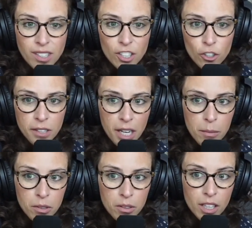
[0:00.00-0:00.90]
at your
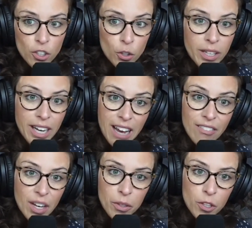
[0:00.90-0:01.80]
table. And you can have
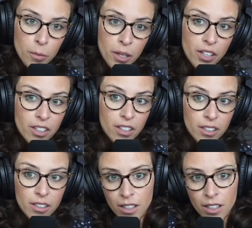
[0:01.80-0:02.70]
that with your partner.